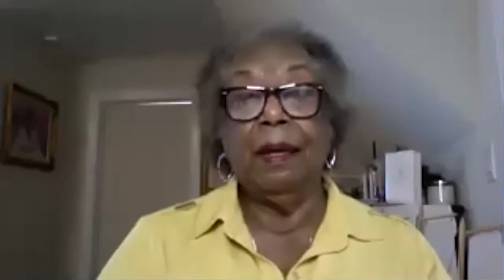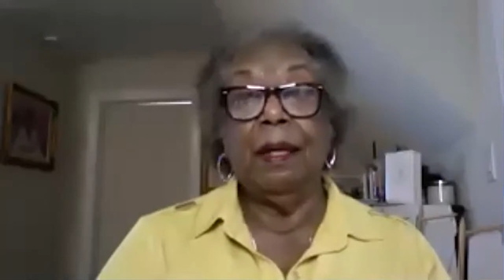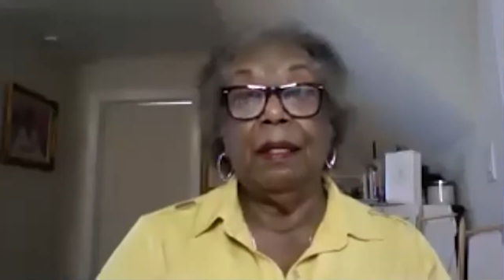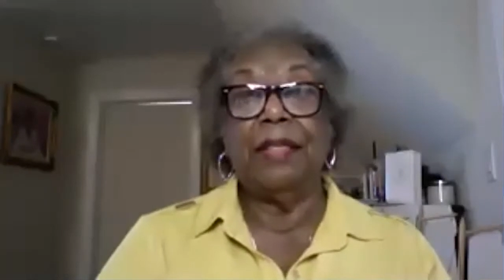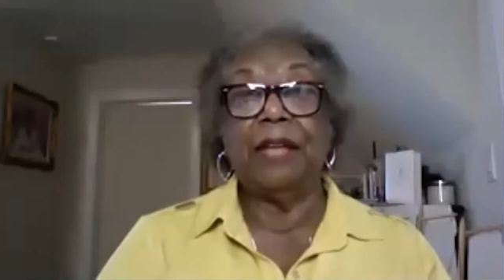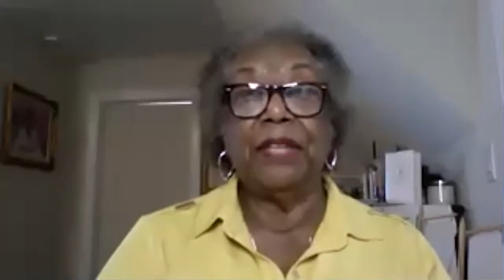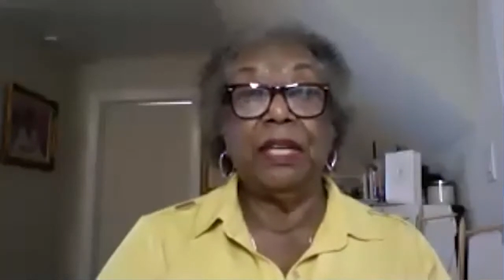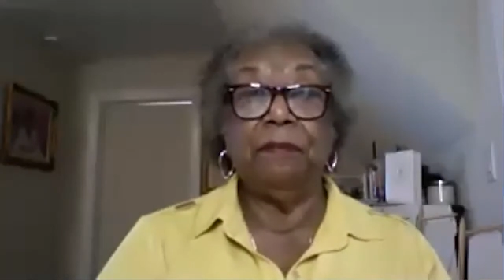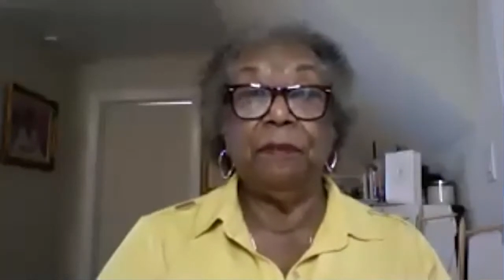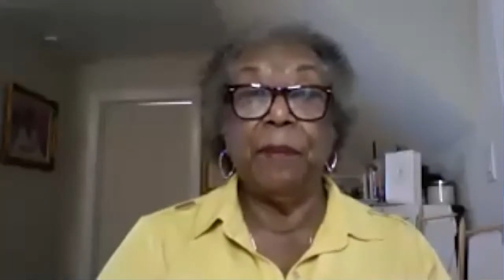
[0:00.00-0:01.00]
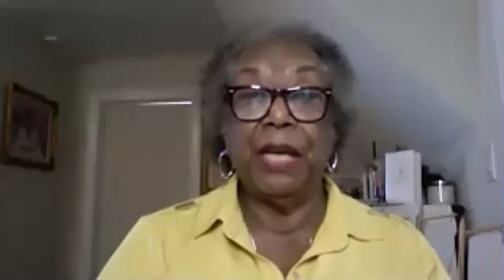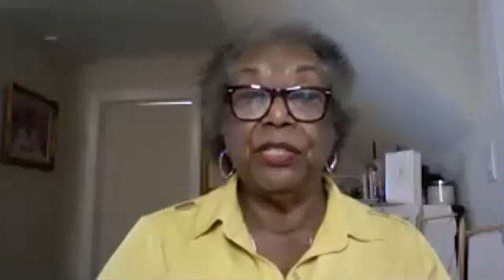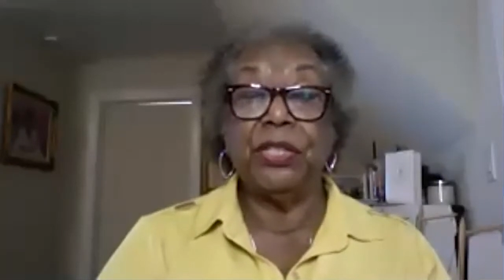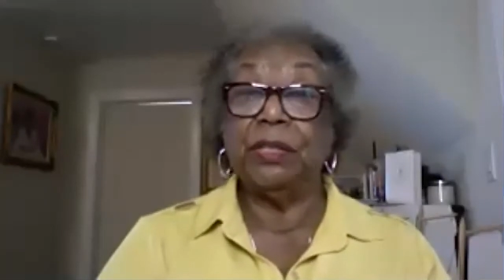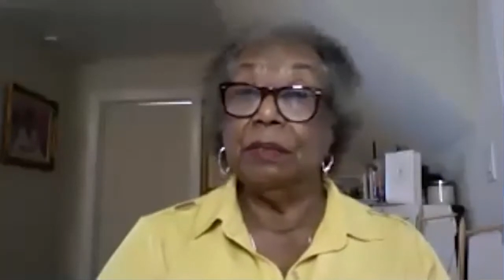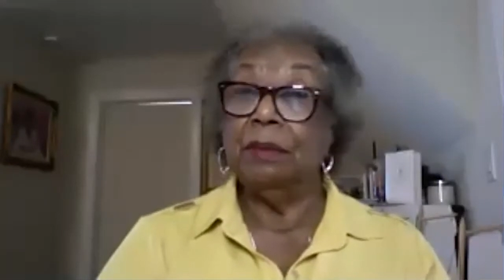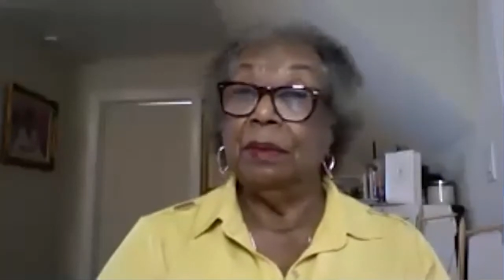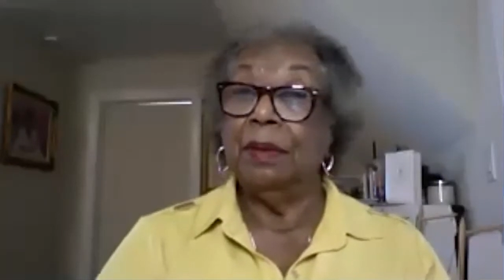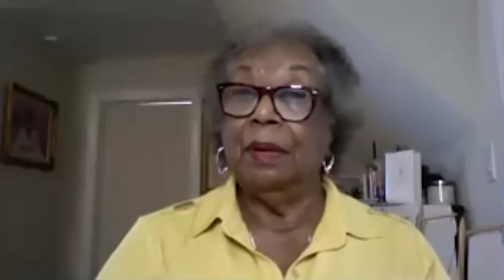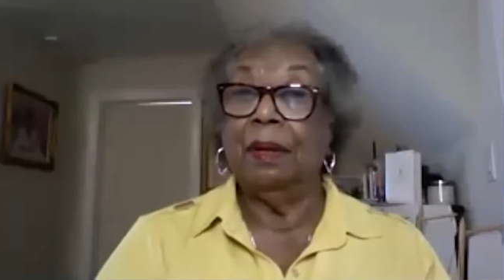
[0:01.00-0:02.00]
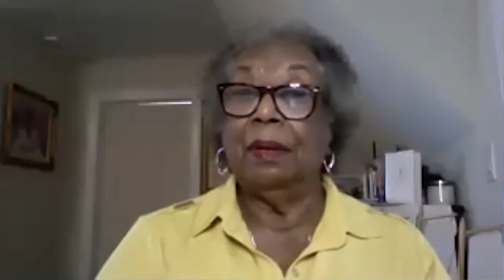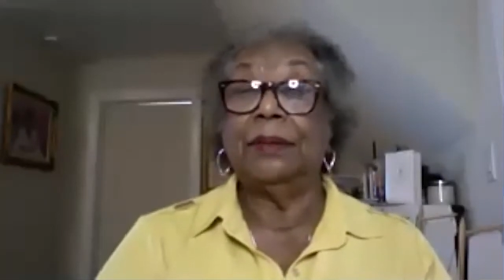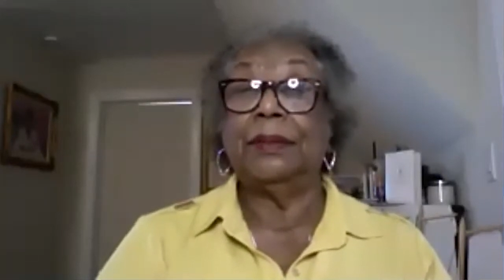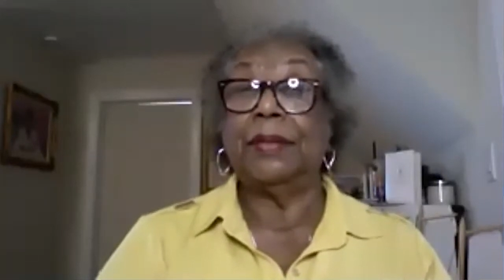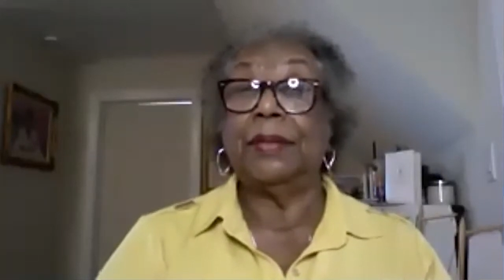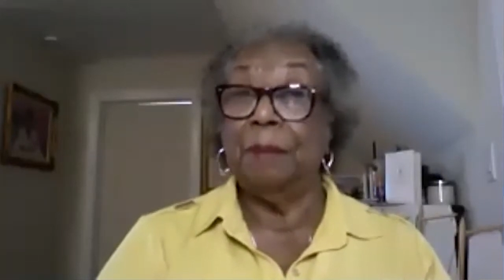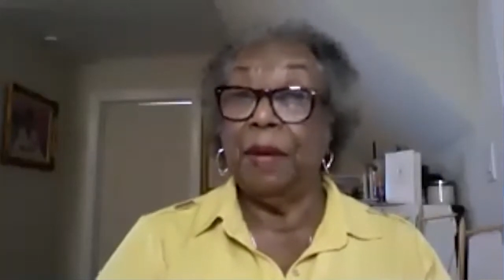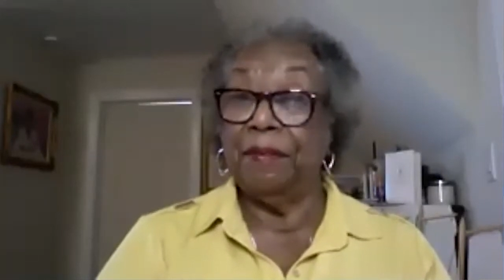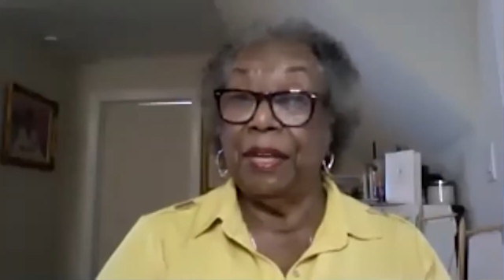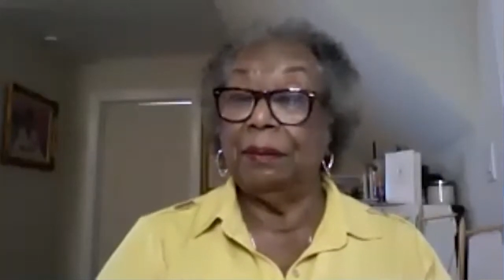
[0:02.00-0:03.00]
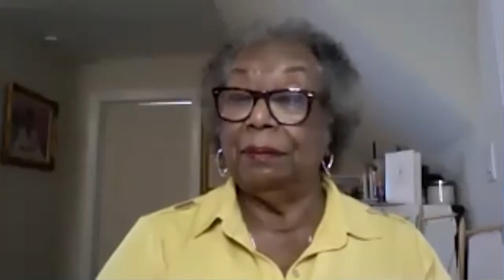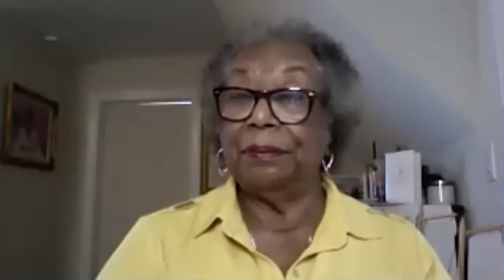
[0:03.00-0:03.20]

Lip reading: that the information, some of it,